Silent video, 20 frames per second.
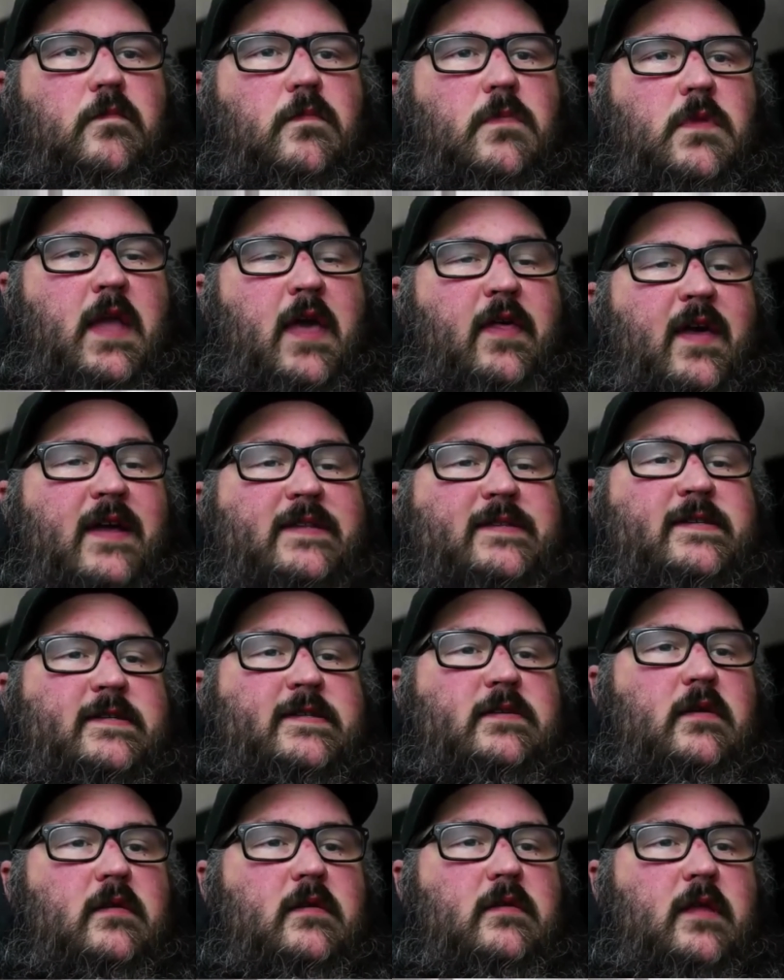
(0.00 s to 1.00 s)
Now that's
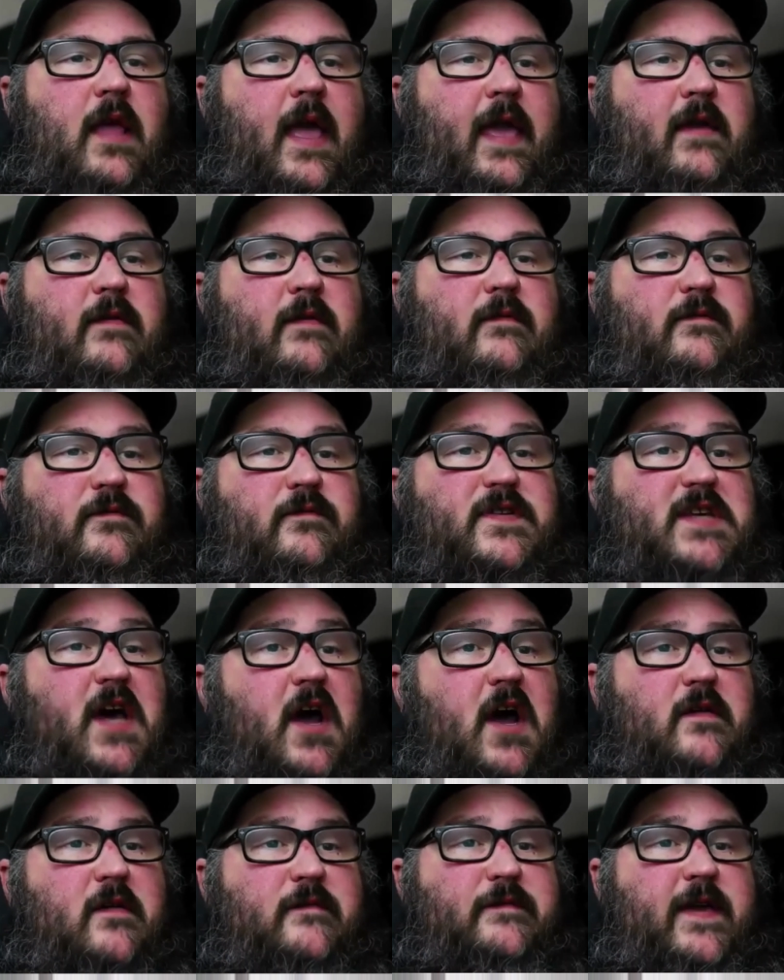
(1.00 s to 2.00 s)
like
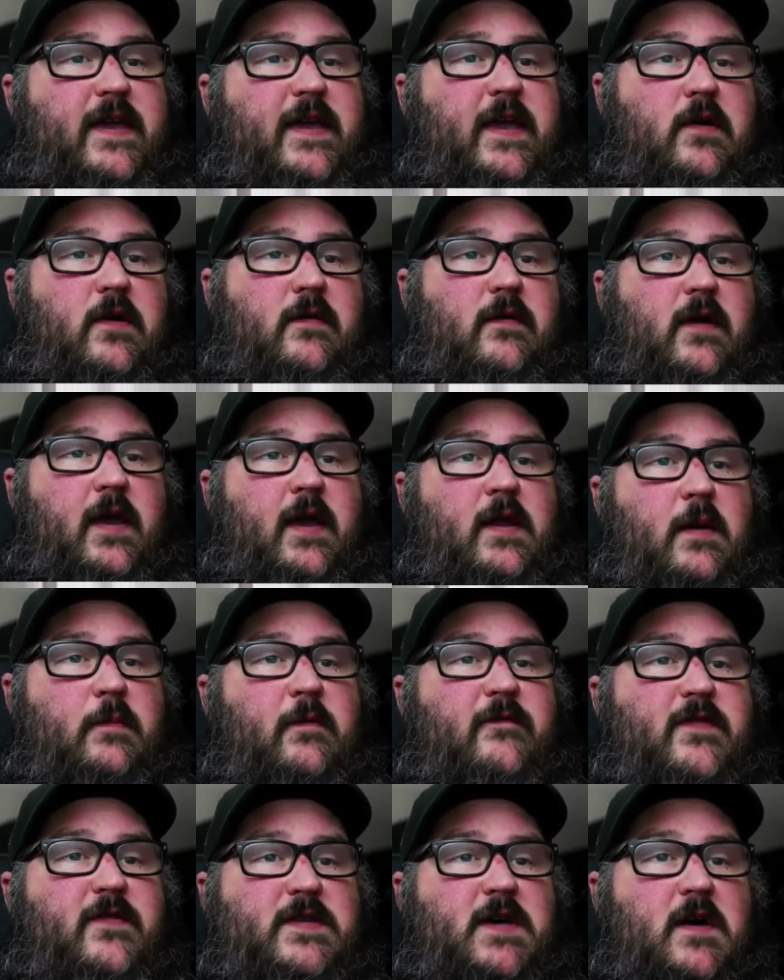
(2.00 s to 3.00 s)
photography gear, right? I'm a
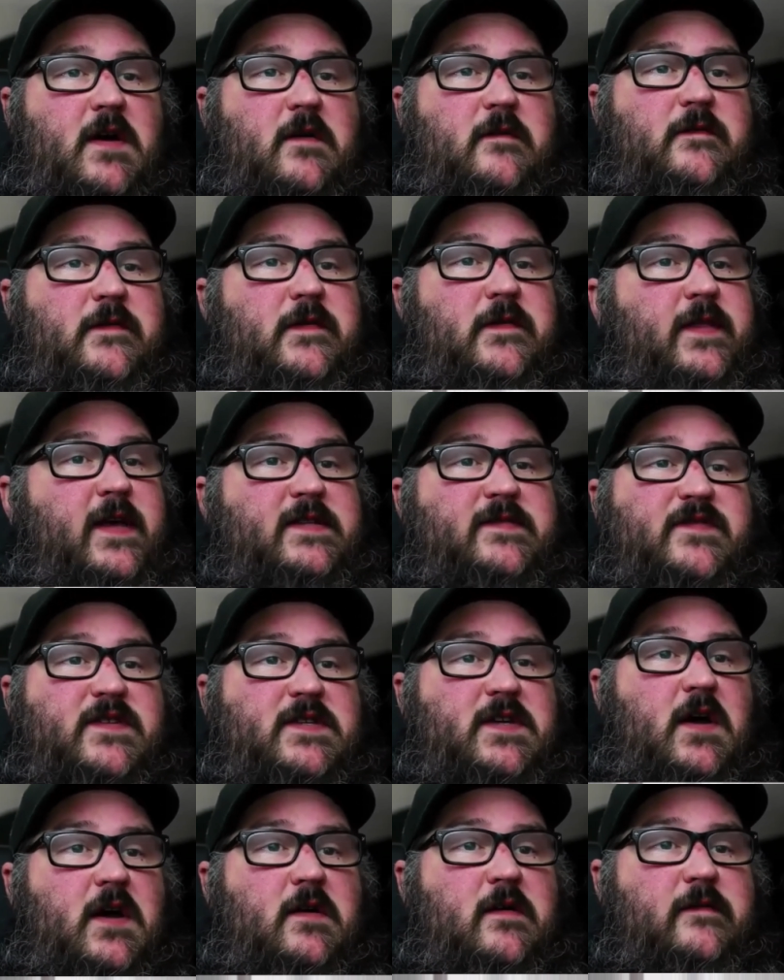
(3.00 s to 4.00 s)
photographer. That's
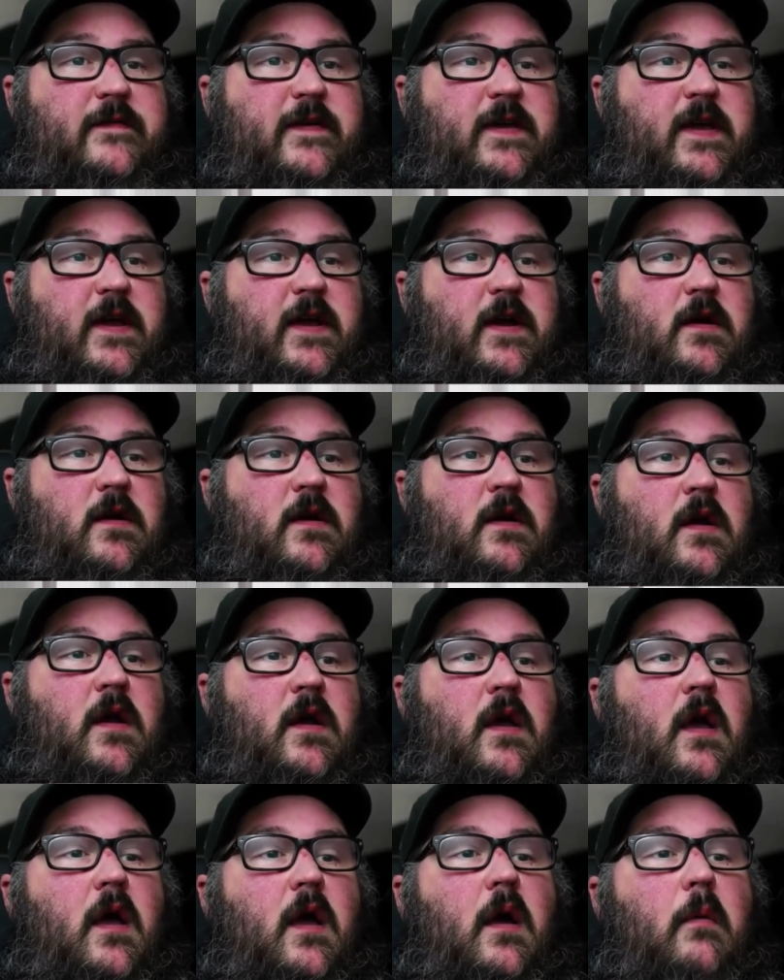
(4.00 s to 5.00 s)
photography gear.
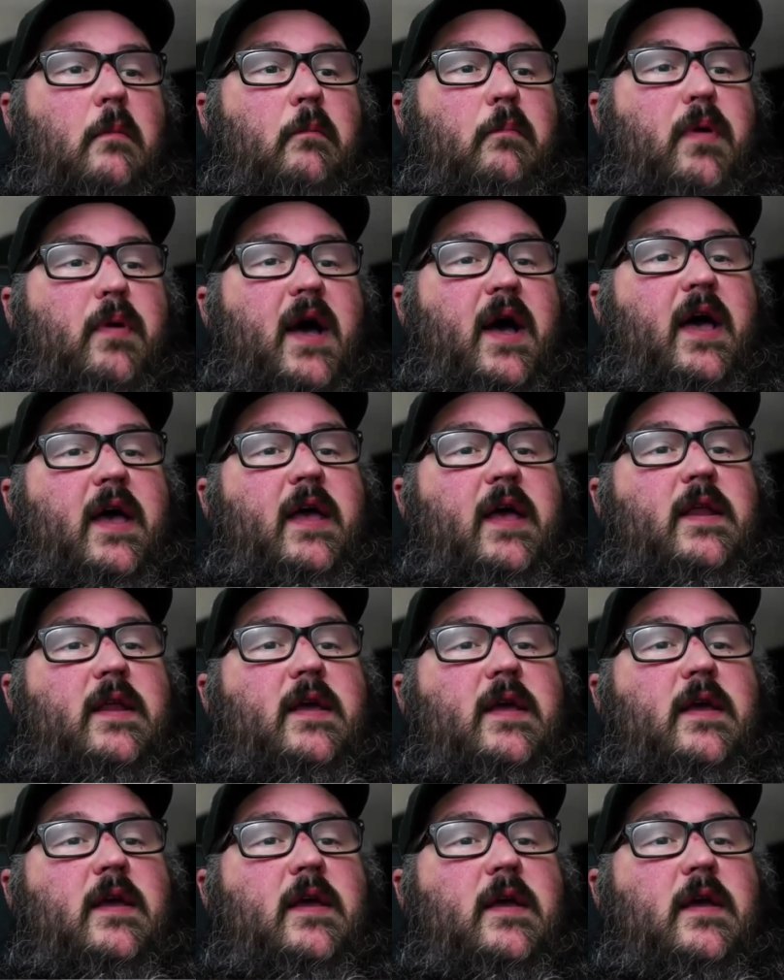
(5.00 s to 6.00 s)
But
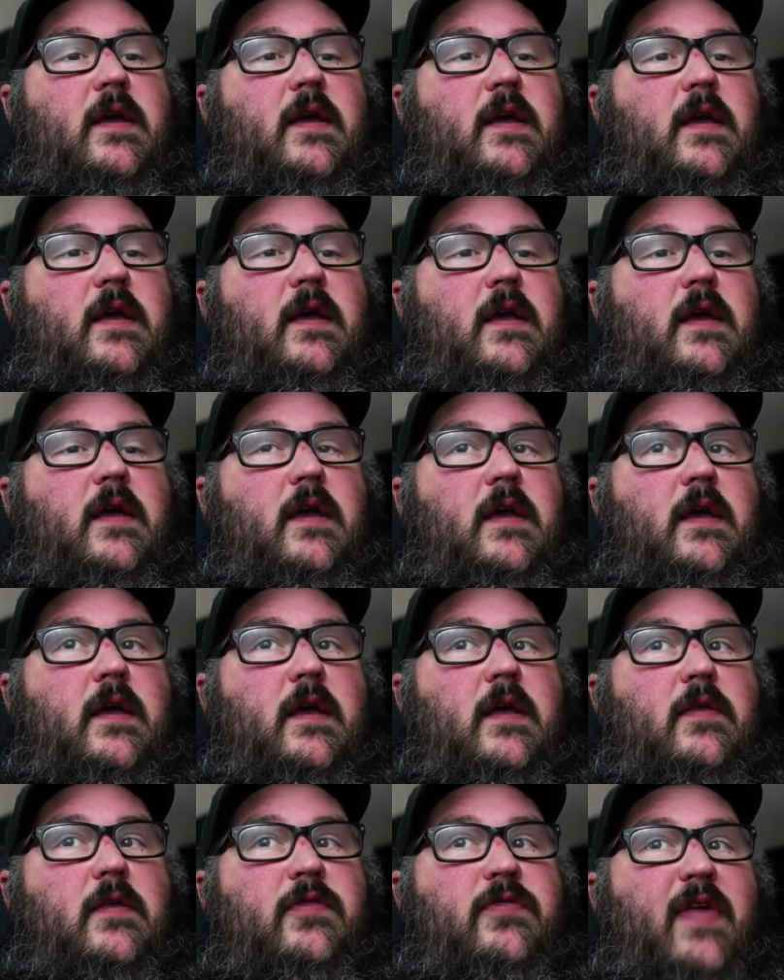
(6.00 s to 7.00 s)

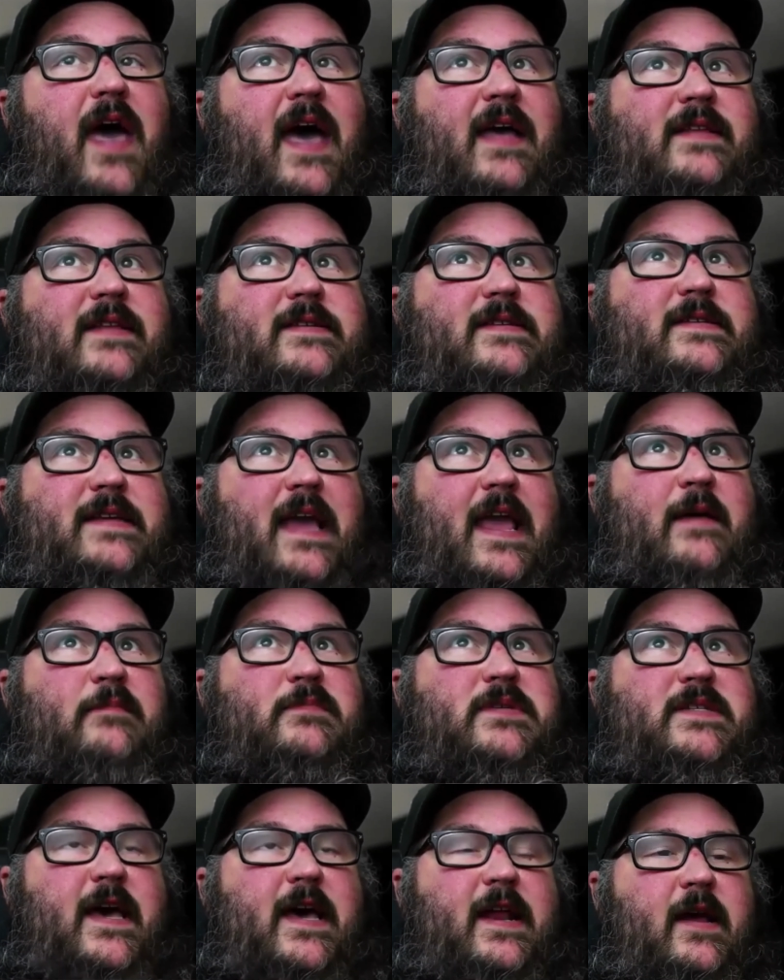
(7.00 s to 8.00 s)
that same
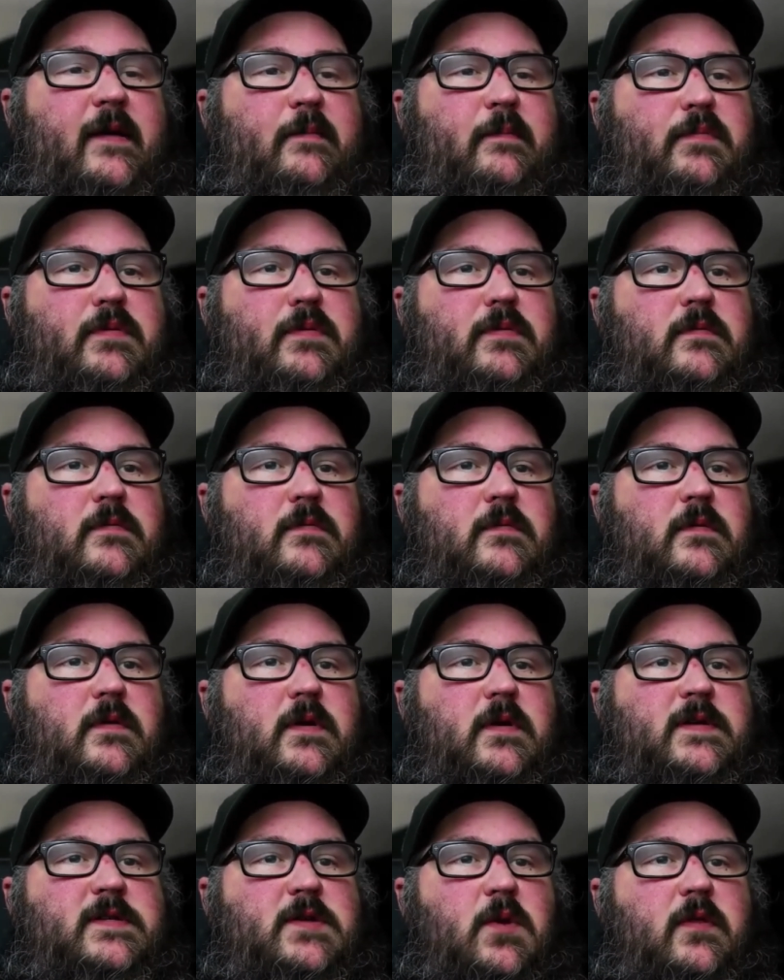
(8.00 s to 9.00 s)
setup
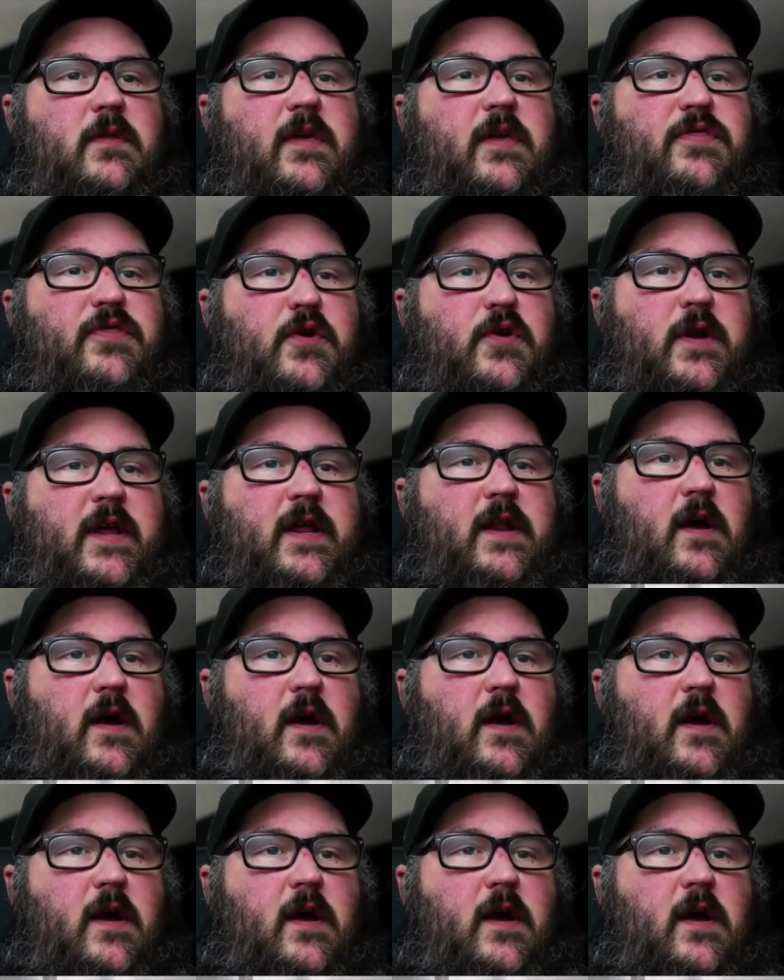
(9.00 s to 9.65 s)
is only $30,